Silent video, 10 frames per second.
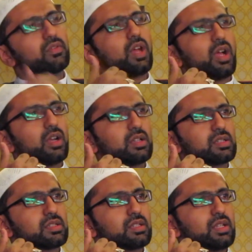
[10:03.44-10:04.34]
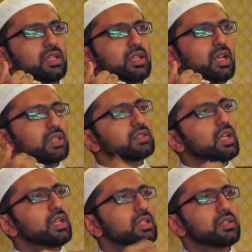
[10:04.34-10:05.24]
of the heart.
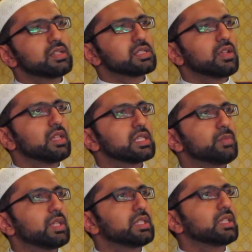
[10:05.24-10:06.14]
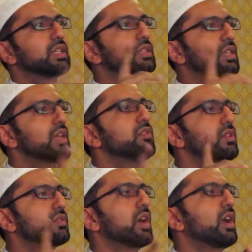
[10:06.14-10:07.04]
Allah here is not expecting that at the
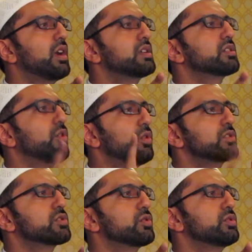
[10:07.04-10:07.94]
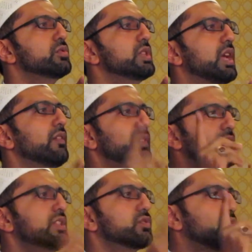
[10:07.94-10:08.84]
level of the heart also you love
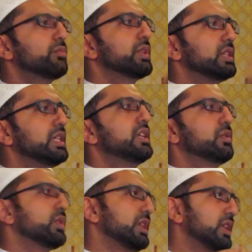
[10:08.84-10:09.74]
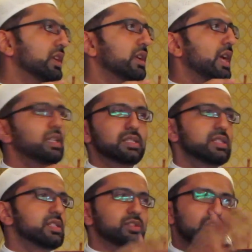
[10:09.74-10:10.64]
each woman equally. And He
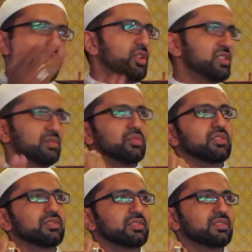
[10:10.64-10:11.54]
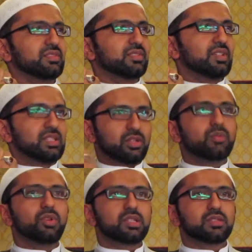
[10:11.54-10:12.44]
says it's not possible. It's
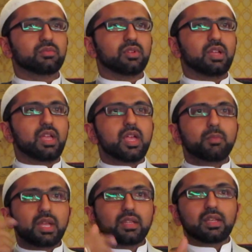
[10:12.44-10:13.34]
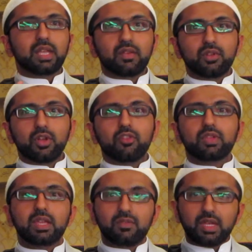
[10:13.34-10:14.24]
not possible. But at the level
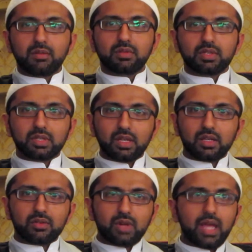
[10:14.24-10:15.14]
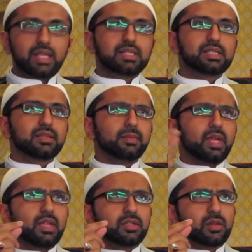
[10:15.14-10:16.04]
of giving the rights
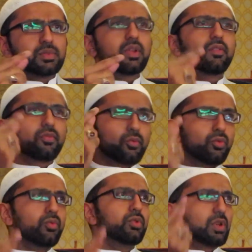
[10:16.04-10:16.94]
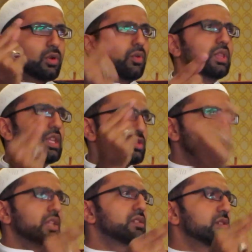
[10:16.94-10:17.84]
in terms of food, clothing,
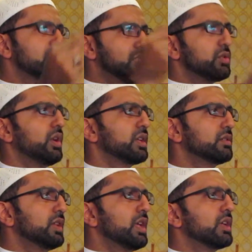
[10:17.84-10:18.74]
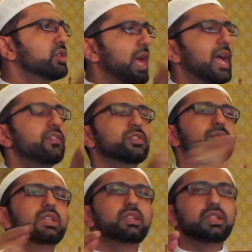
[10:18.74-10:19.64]
shelter, and so on, you have to
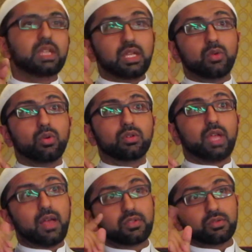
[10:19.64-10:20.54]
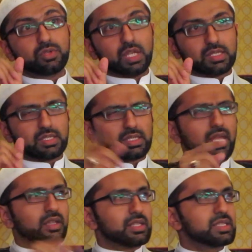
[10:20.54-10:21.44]
be equal. You have to do justice.
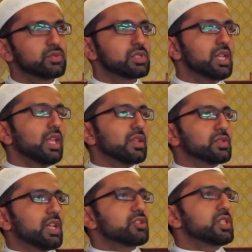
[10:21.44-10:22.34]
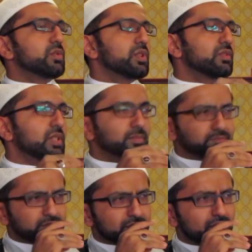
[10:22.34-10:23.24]
And this was actually one of
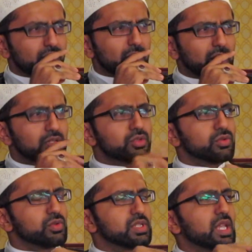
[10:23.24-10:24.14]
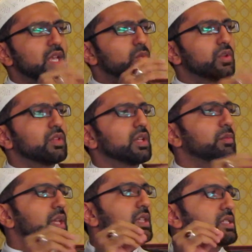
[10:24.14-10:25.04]
the issues. One of the
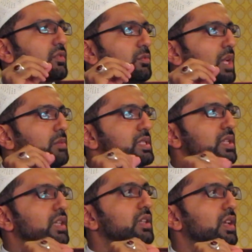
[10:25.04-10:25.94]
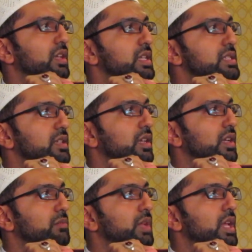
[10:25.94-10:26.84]
companions of Imam Sadiq alayhi
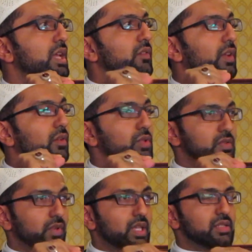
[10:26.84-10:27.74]
salam was